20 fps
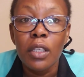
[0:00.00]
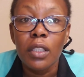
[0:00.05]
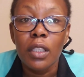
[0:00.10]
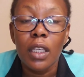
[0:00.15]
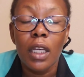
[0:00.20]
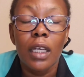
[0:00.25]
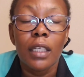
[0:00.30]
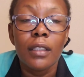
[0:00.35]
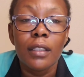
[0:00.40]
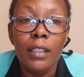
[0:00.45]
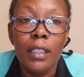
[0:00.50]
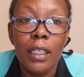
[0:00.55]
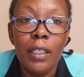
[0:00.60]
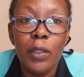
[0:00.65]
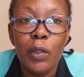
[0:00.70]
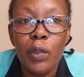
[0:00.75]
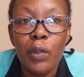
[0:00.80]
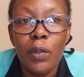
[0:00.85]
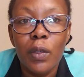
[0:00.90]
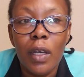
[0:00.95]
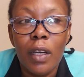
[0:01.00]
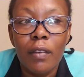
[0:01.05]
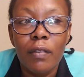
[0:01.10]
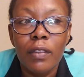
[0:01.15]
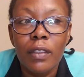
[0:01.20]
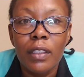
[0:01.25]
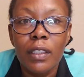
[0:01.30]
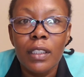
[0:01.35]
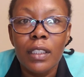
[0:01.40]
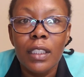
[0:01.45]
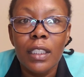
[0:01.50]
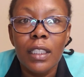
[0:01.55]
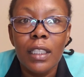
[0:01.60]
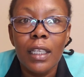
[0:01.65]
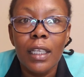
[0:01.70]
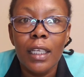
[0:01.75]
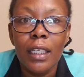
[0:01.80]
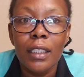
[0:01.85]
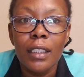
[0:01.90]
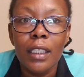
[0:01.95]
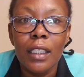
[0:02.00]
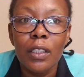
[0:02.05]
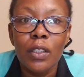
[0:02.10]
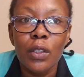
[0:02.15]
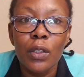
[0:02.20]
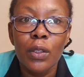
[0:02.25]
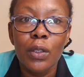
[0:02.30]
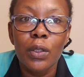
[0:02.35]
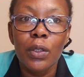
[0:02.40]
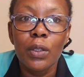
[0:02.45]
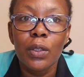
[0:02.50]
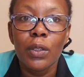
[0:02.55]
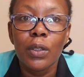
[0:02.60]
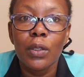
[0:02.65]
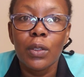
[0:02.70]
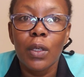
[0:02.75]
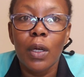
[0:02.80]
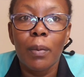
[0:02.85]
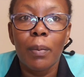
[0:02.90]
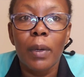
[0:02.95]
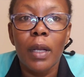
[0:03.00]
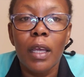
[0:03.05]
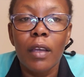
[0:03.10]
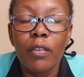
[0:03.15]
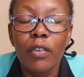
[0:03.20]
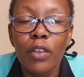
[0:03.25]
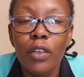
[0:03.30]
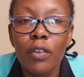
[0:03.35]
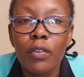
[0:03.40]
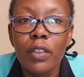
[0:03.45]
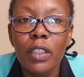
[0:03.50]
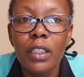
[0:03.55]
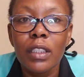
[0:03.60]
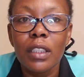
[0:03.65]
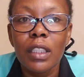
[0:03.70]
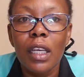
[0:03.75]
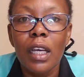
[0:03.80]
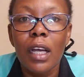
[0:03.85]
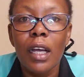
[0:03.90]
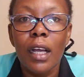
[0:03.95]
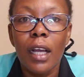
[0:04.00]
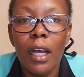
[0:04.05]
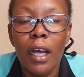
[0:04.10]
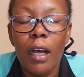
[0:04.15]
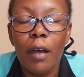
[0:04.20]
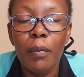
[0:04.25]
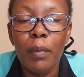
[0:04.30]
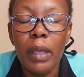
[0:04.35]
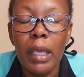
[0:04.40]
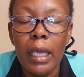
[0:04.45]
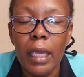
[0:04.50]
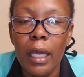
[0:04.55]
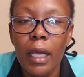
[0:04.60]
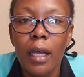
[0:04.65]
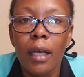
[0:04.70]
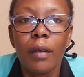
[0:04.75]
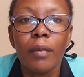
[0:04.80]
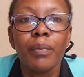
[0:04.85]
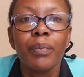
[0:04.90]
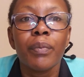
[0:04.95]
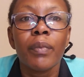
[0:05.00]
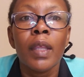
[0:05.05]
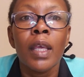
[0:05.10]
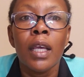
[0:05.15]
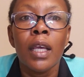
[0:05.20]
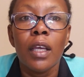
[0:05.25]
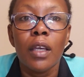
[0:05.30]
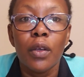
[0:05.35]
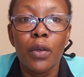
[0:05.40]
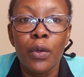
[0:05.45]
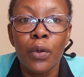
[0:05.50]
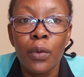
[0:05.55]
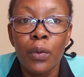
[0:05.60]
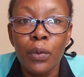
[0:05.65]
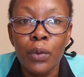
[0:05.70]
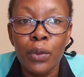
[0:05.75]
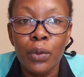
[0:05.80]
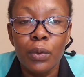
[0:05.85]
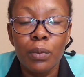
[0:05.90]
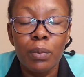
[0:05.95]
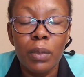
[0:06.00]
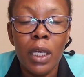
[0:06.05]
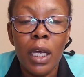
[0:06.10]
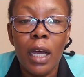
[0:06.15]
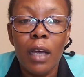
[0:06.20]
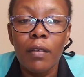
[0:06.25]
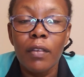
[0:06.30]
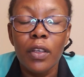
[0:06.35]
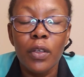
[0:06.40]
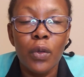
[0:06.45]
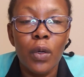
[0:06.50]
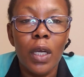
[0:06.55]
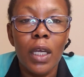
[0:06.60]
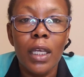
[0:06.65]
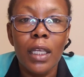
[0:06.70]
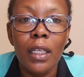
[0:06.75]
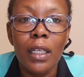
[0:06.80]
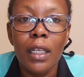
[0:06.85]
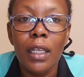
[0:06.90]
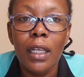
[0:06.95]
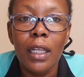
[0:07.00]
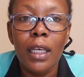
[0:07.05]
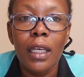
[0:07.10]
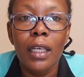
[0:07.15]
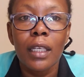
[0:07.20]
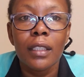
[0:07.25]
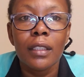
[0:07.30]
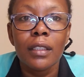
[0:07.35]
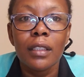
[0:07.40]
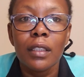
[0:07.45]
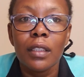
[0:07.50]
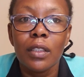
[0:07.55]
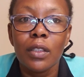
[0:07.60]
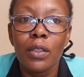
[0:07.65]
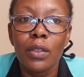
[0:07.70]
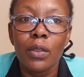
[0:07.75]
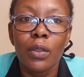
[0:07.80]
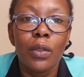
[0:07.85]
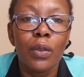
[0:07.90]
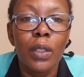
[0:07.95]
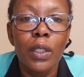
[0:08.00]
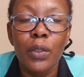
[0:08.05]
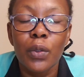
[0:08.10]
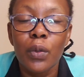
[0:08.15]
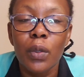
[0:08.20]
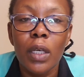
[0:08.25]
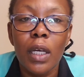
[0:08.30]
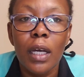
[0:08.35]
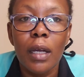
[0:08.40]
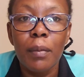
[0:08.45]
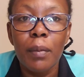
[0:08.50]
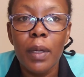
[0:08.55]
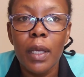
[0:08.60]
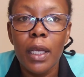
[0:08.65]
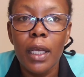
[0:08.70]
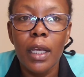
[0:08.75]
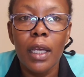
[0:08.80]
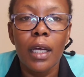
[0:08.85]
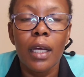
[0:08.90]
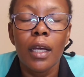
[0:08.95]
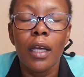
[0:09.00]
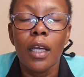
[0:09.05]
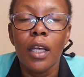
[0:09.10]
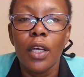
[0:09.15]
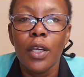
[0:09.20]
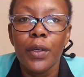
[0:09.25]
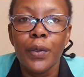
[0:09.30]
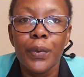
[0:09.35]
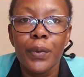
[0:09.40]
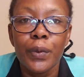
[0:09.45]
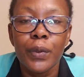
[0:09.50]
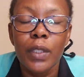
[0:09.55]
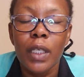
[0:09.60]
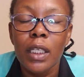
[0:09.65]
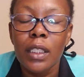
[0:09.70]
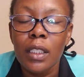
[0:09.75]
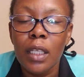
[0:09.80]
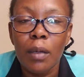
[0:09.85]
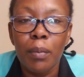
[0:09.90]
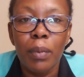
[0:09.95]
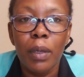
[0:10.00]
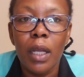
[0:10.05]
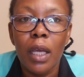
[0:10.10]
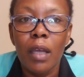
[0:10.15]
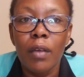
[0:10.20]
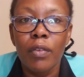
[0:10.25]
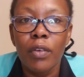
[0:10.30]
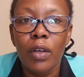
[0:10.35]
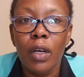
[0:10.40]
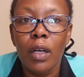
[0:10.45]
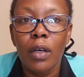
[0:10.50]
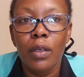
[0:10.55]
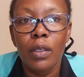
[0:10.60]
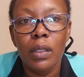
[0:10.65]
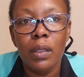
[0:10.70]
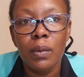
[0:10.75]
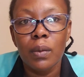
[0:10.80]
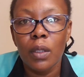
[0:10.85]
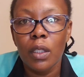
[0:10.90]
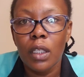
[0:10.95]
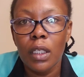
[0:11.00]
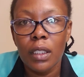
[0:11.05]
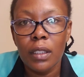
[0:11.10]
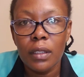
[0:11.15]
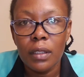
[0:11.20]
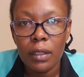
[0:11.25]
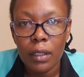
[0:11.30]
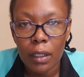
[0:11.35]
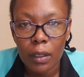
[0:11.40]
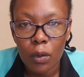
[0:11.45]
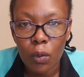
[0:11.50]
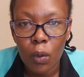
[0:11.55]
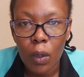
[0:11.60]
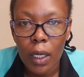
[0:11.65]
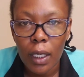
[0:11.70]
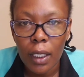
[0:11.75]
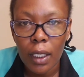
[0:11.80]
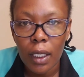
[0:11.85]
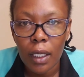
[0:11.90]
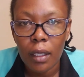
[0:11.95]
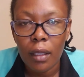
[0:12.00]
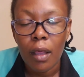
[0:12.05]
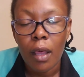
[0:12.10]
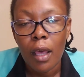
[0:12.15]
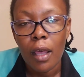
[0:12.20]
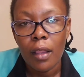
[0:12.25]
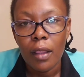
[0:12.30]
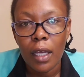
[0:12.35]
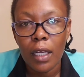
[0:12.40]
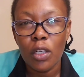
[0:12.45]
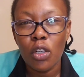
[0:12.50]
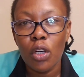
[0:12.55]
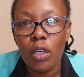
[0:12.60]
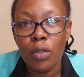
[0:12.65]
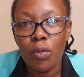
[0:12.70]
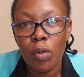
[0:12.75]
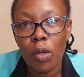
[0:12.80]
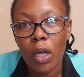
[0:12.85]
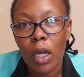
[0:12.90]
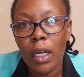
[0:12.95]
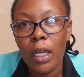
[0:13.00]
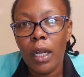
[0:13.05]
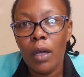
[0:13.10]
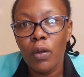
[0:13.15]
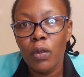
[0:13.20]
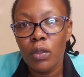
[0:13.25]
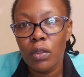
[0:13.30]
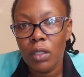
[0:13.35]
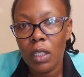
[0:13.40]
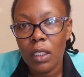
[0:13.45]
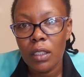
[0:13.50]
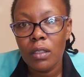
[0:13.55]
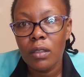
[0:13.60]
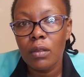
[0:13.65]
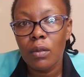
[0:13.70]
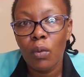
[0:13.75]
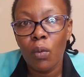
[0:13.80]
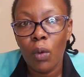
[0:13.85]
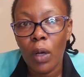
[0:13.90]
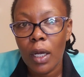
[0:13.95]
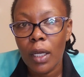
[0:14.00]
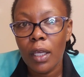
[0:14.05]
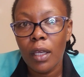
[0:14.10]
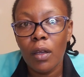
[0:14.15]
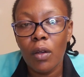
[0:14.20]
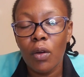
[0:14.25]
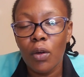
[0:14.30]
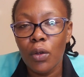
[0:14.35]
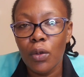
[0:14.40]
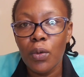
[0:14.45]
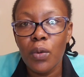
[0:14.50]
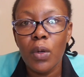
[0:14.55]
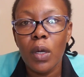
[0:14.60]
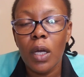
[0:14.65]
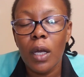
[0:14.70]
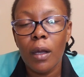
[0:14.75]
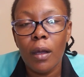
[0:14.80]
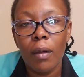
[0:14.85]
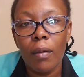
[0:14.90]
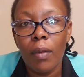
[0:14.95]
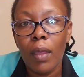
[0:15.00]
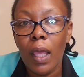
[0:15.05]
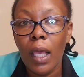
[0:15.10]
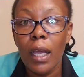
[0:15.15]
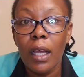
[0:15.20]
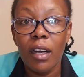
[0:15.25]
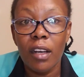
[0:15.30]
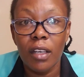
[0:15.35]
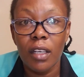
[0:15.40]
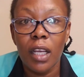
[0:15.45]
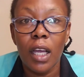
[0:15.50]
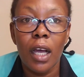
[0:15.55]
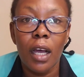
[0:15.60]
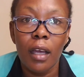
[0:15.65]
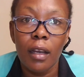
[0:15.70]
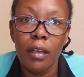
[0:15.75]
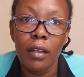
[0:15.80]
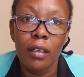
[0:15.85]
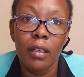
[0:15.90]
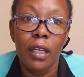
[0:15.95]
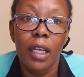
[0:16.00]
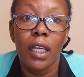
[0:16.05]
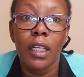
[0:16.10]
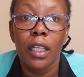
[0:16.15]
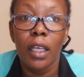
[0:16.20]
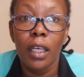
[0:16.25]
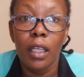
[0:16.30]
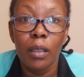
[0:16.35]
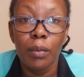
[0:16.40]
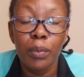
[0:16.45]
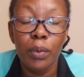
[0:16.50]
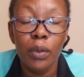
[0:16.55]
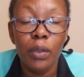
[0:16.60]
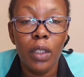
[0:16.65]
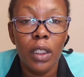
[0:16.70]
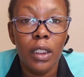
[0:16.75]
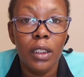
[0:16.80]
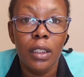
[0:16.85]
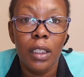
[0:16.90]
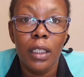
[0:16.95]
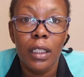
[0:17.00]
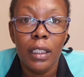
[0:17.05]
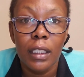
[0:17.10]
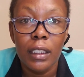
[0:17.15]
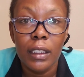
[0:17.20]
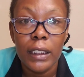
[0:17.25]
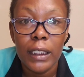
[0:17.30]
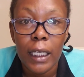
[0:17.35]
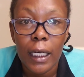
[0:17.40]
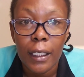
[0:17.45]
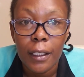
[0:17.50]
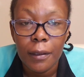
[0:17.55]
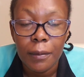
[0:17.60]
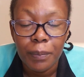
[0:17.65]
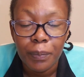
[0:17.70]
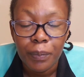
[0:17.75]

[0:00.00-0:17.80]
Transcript: You can send you a visiting letter, so you apply for your visa, come here. You should be having your NCLEX, so when you come here you just apply for a hostel and start working. That hostel can now start working on your green card, can help you get a green card.